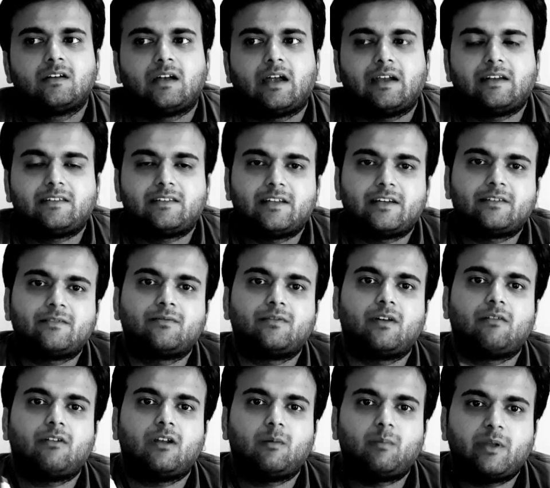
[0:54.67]
and then
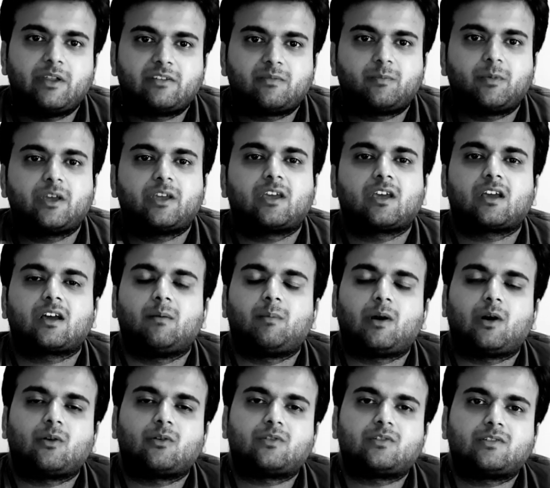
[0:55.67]
we will be speaking
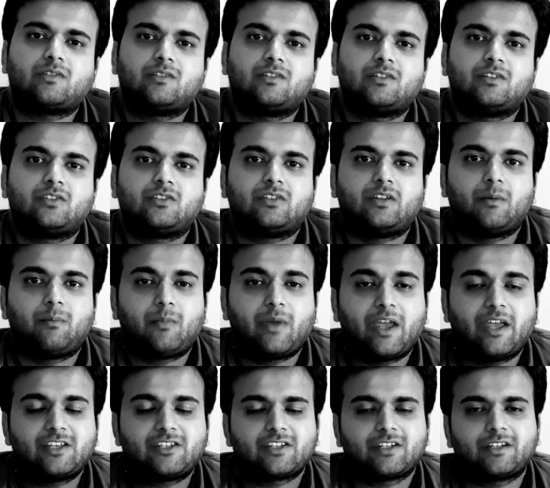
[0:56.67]
about the
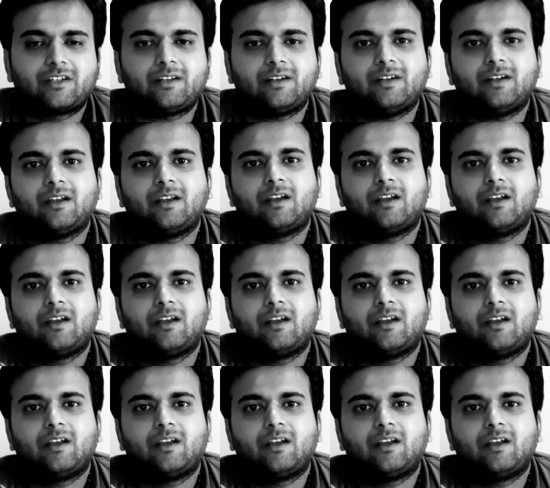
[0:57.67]
major